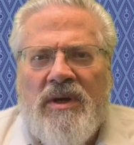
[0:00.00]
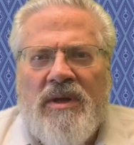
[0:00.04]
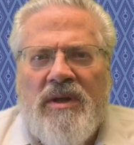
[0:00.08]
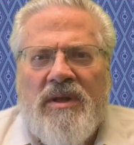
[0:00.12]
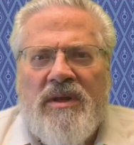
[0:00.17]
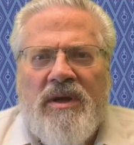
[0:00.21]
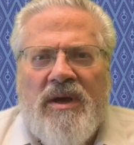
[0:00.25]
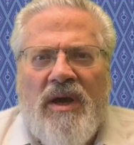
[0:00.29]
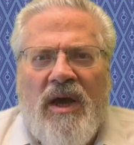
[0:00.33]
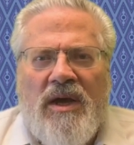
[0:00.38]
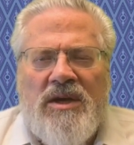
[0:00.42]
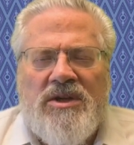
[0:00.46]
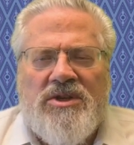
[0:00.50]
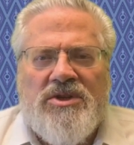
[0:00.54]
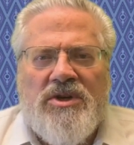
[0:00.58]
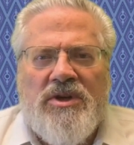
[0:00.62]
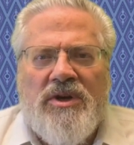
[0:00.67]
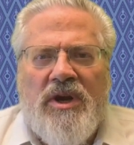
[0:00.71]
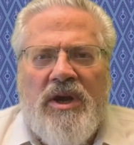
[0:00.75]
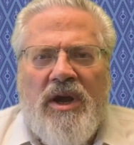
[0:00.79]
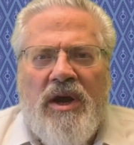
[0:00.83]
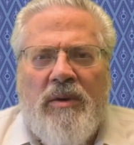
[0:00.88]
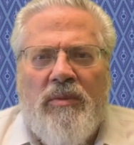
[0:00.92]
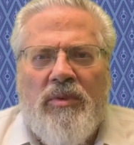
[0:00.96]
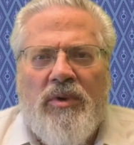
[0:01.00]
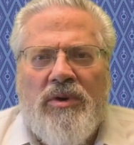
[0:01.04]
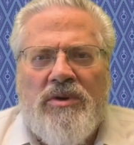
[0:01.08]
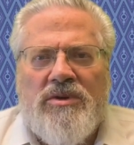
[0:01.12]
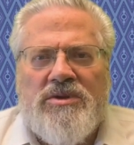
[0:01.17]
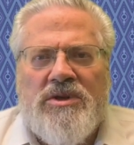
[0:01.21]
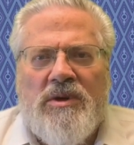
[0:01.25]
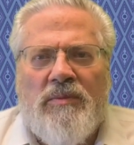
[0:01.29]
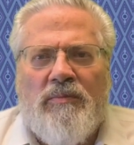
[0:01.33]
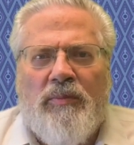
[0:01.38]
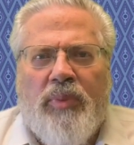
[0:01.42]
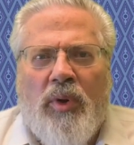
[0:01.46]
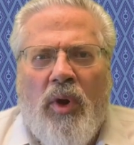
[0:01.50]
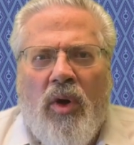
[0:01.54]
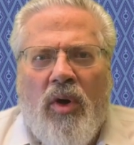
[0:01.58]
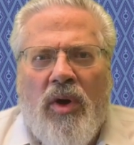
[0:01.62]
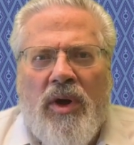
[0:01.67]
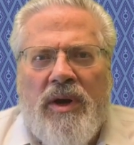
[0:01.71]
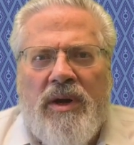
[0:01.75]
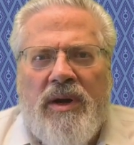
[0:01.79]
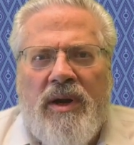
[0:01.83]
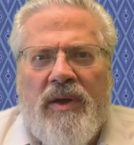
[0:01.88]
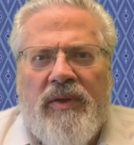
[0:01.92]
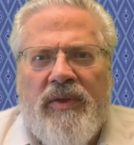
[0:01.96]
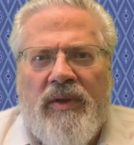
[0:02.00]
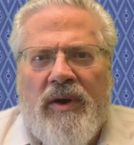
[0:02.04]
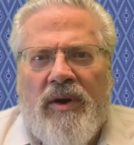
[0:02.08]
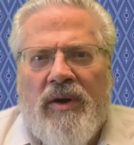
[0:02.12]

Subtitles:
the ancient Hebrews employed in